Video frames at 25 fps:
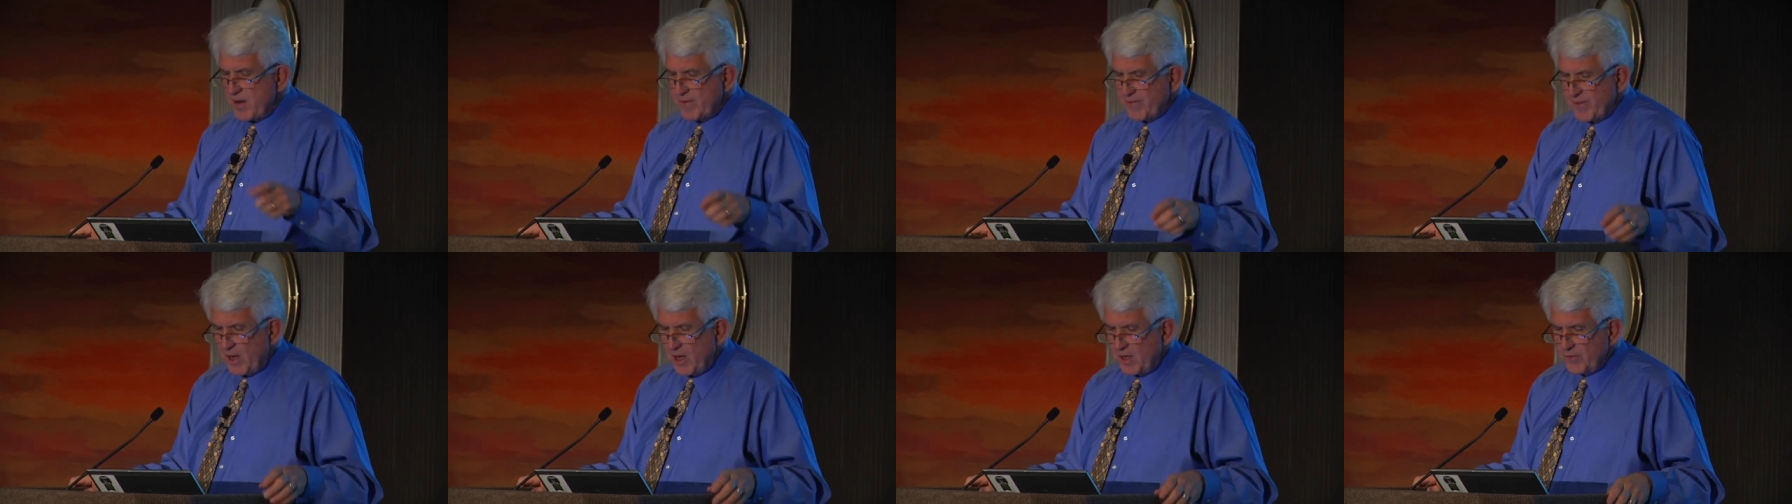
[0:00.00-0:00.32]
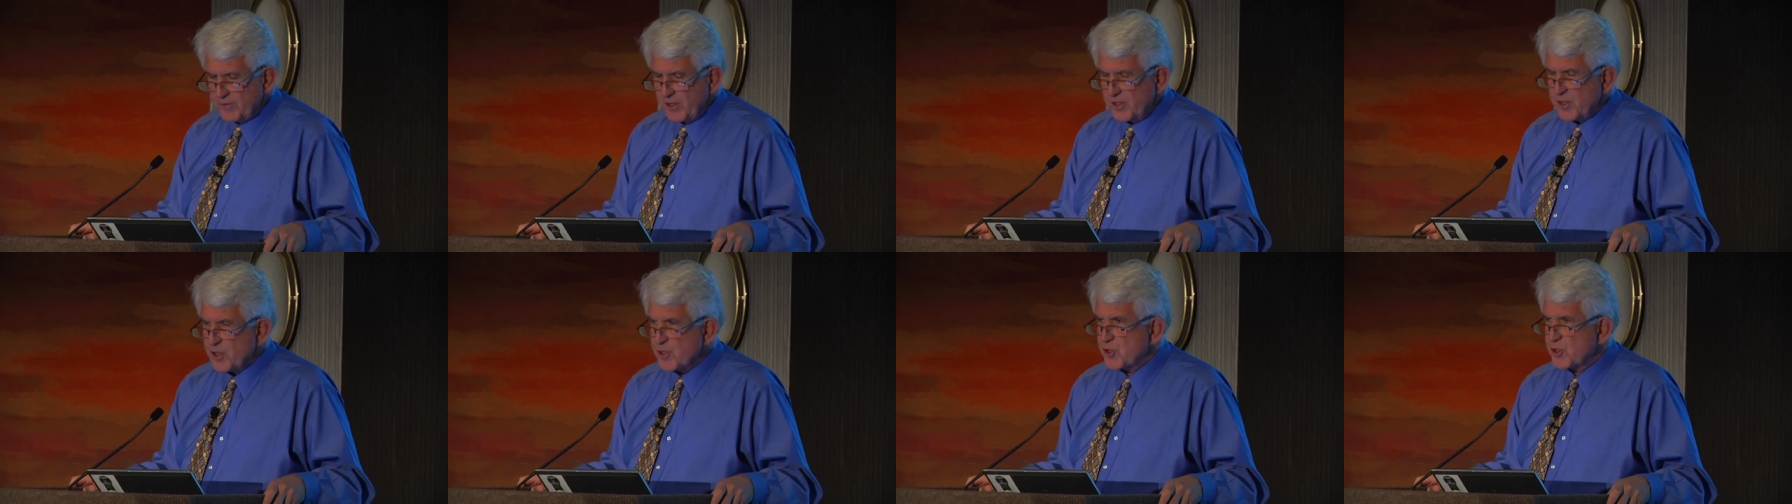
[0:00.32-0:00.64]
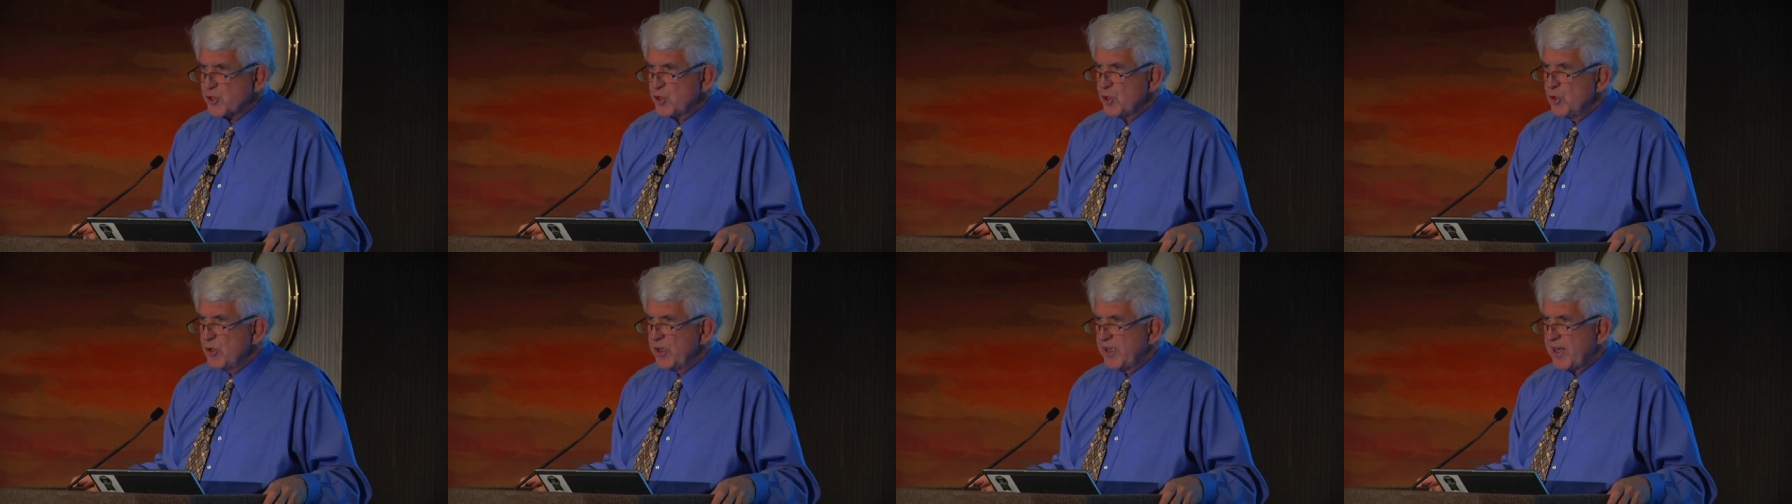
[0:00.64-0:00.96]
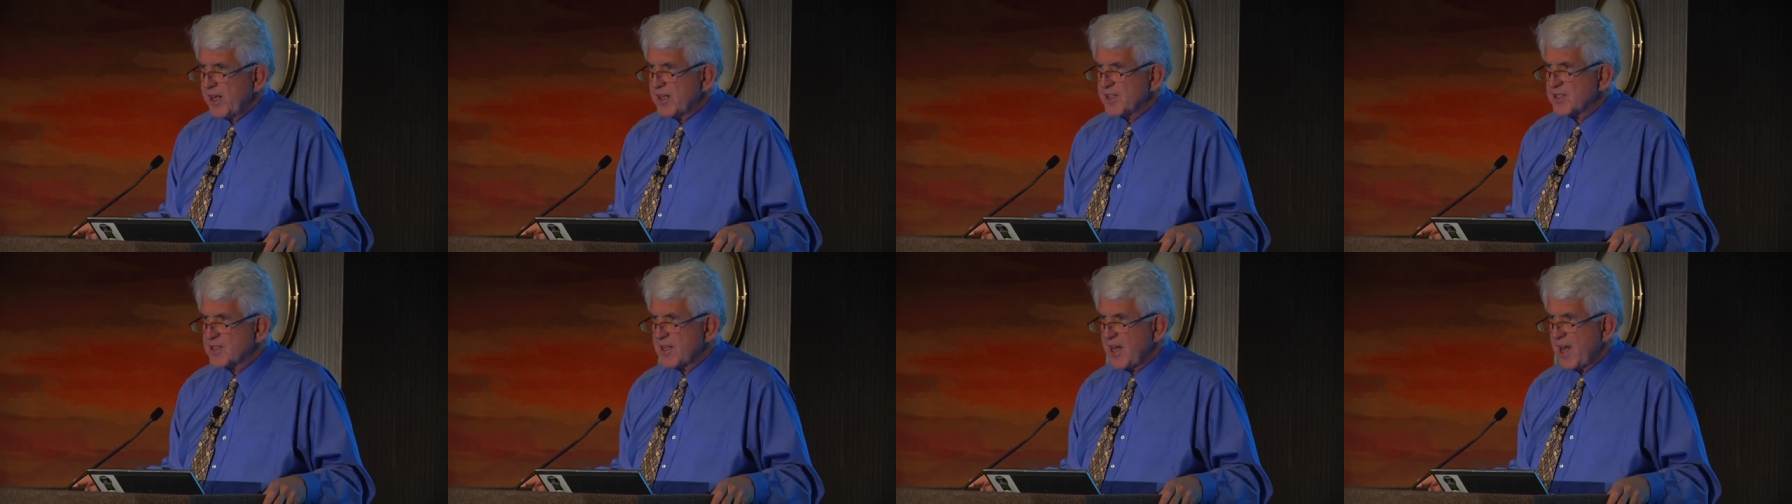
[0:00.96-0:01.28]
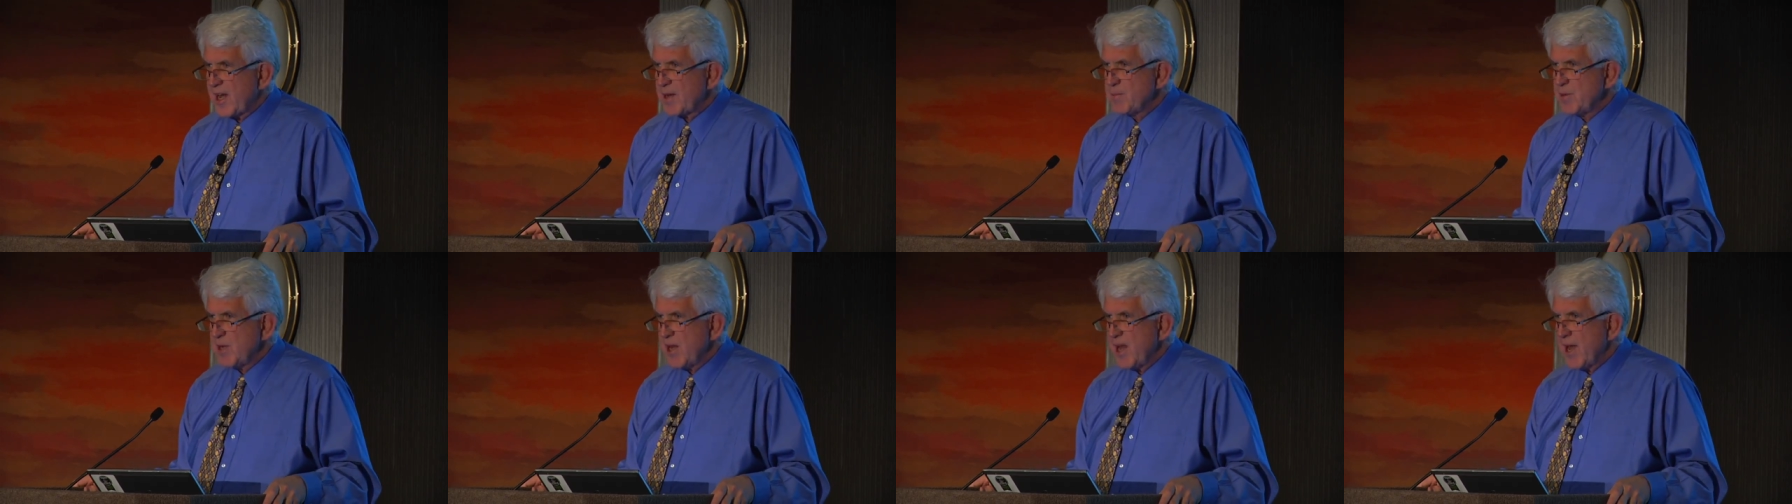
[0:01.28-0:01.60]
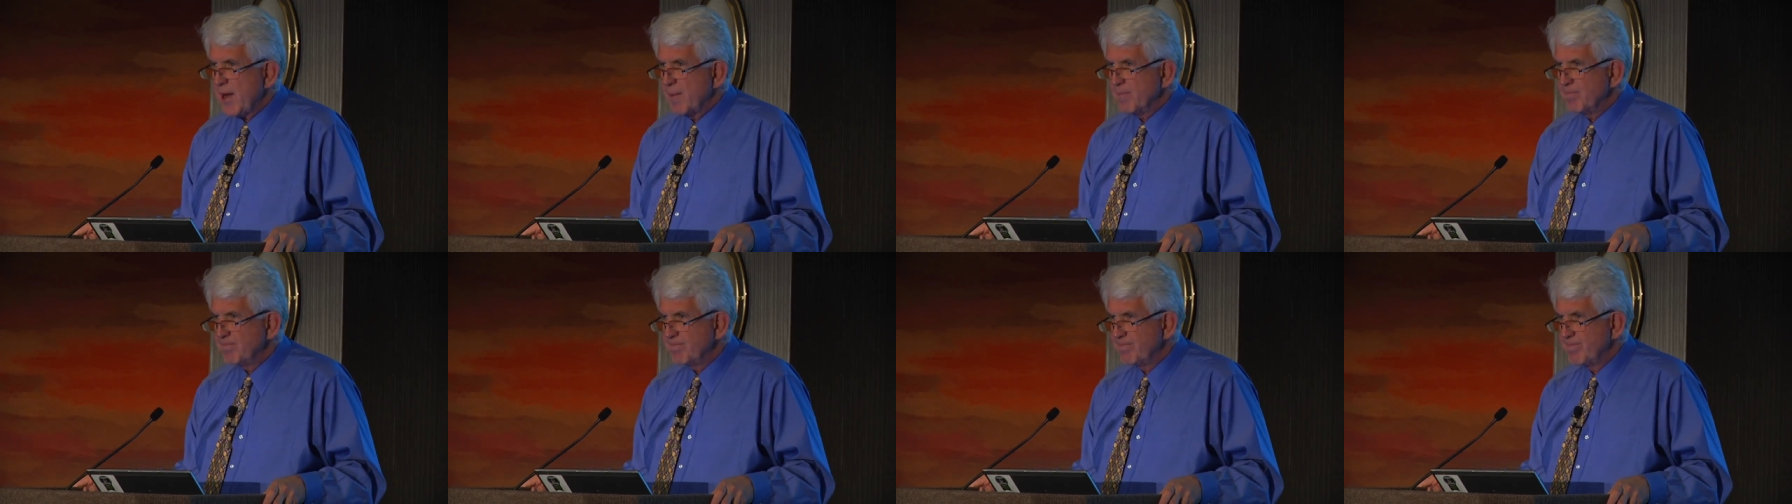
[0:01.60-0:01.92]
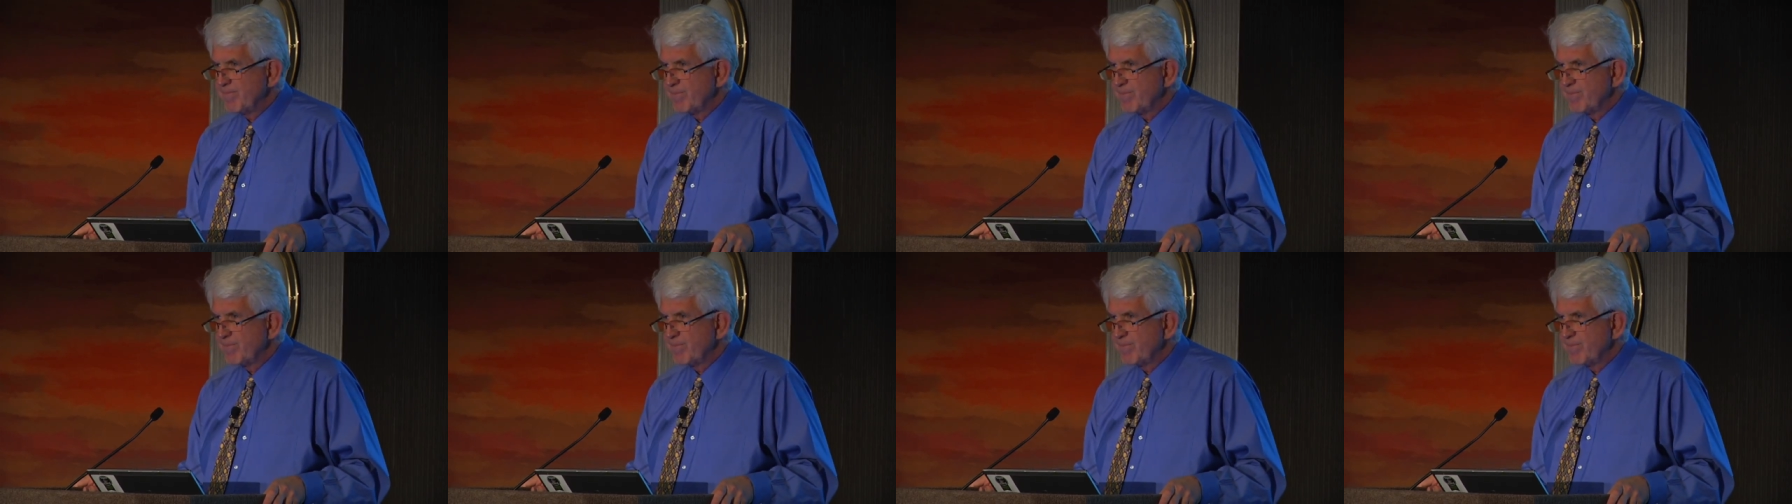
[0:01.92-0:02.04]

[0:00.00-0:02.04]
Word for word: involved in the suit against IBM